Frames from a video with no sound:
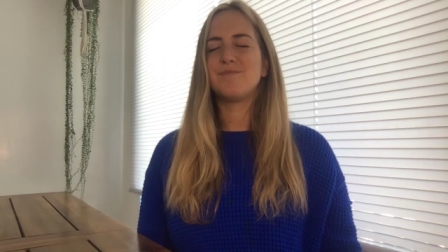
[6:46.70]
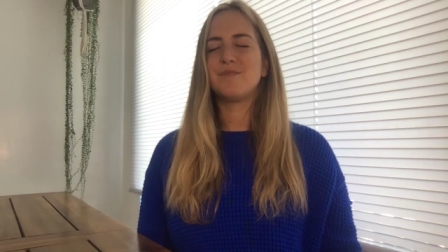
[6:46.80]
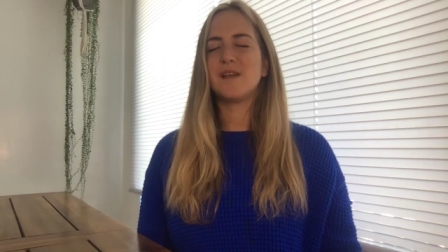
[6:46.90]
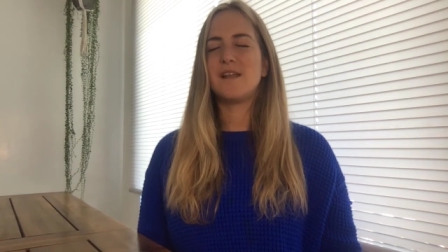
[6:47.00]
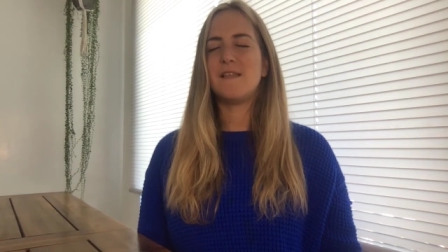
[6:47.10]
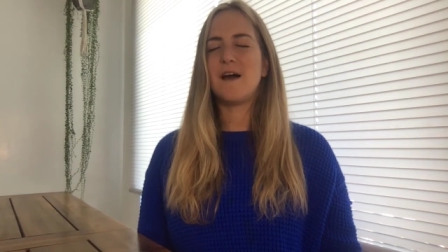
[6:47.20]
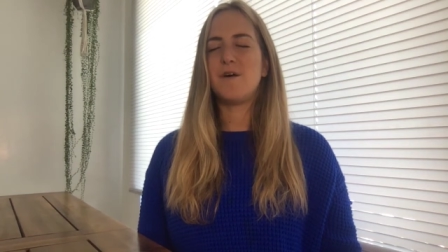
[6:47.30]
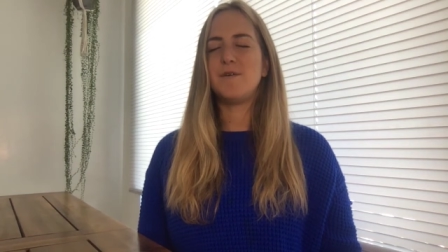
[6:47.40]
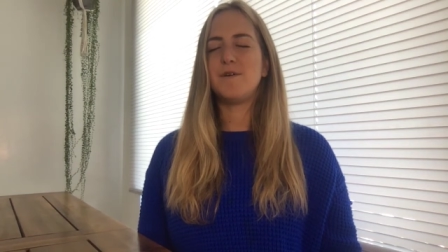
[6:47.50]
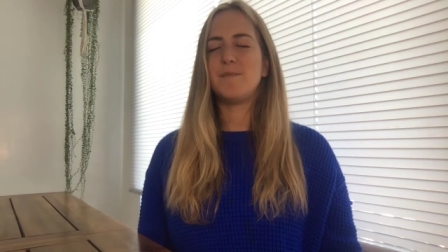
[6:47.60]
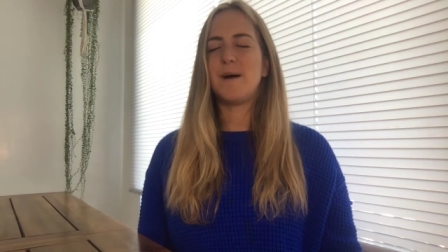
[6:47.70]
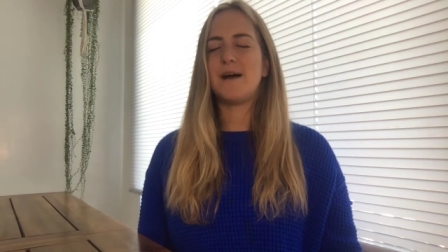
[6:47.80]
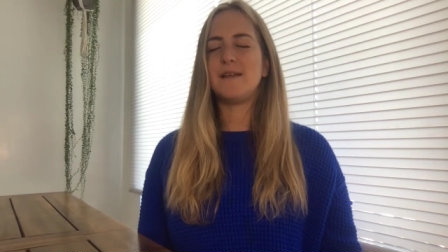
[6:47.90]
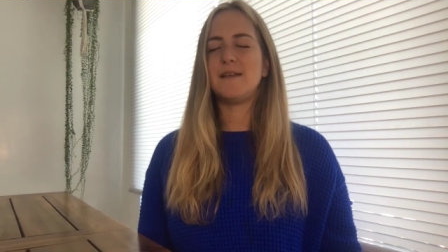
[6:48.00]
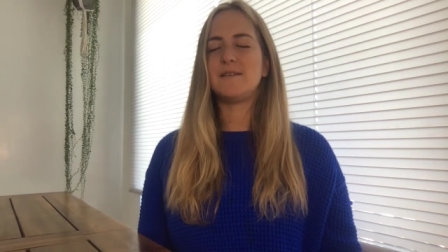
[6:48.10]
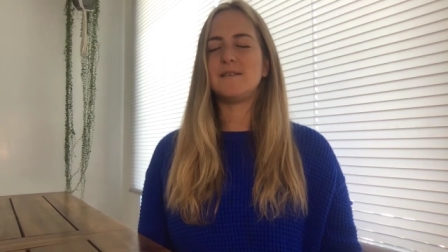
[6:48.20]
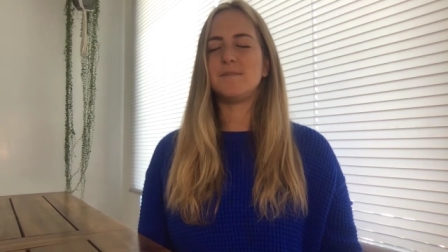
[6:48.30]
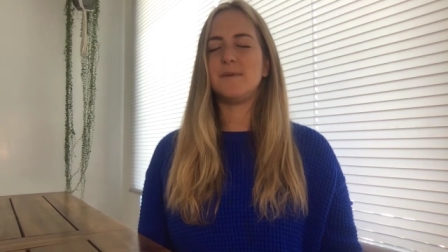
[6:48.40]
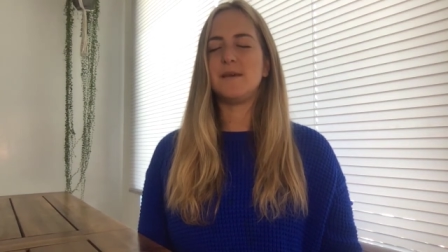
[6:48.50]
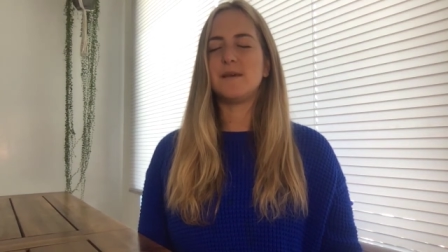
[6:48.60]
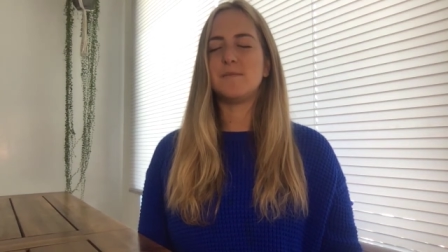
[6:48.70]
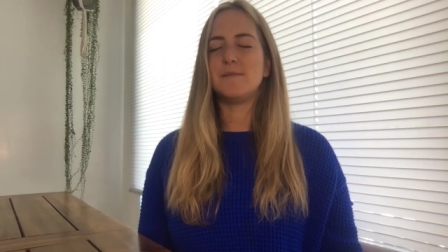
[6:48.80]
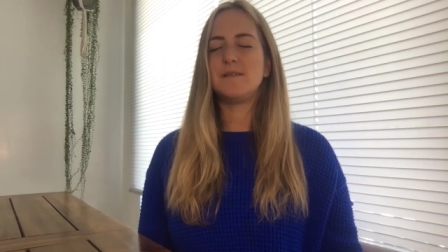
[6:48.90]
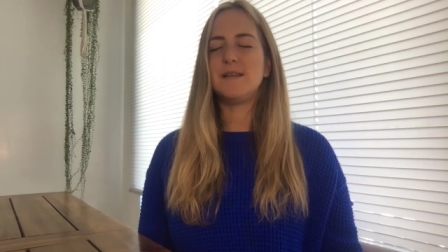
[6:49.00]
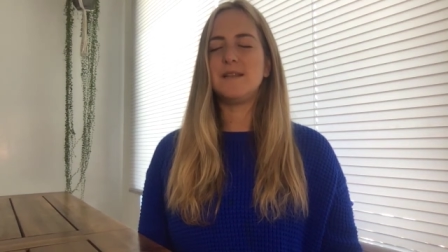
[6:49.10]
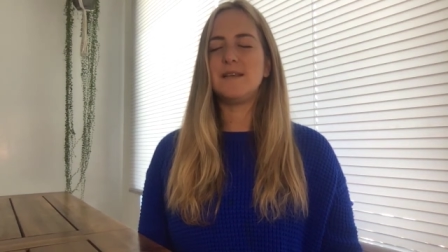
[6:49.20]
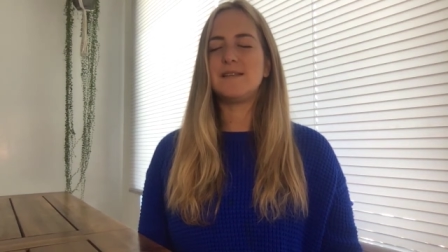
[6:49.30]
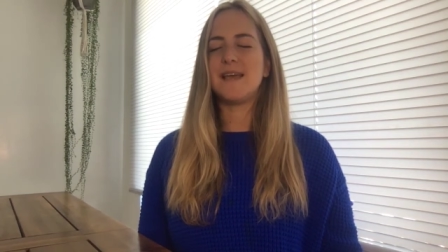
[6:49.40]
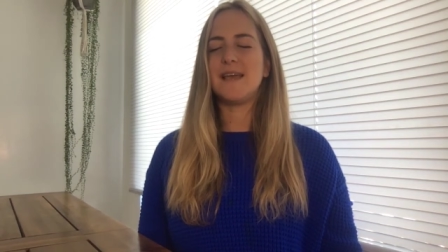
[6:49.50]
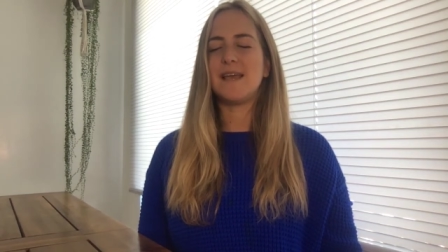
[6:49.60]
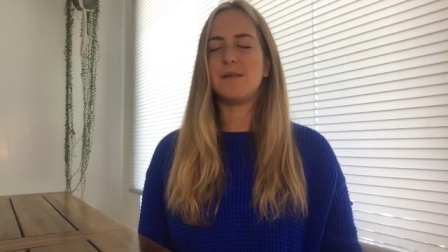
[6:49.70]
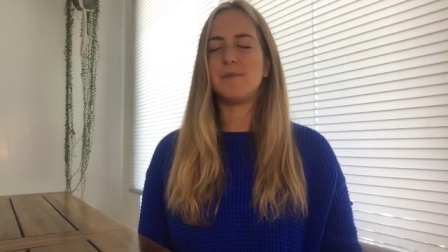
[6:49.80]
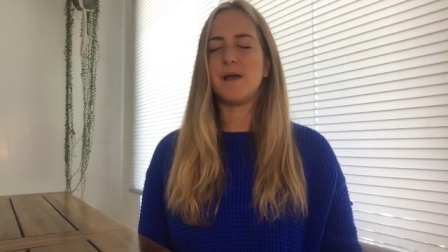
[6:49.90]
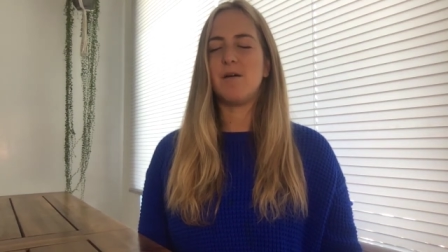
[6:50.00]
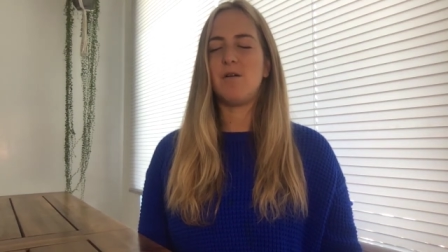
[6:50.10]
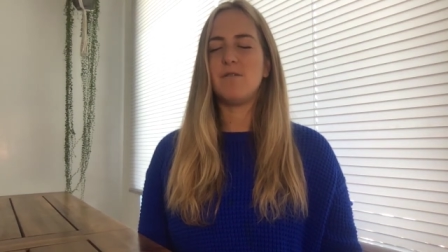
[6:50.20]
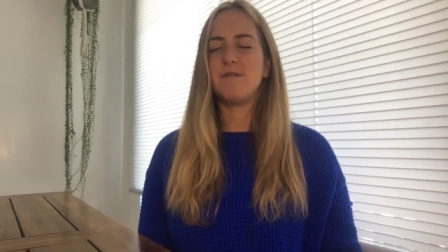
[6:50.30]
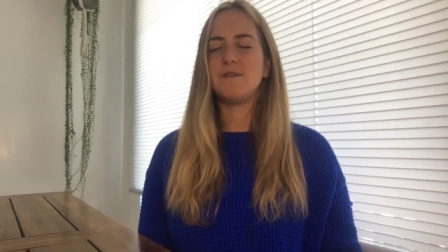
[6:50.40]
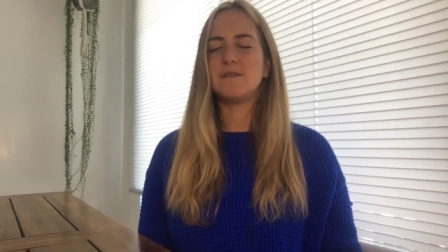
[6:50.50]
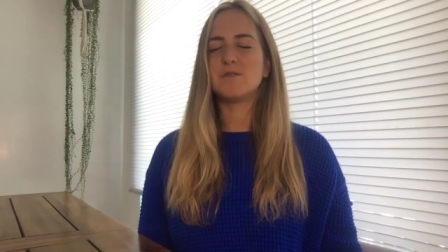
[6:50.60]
And allow your body to be completely taken by all of these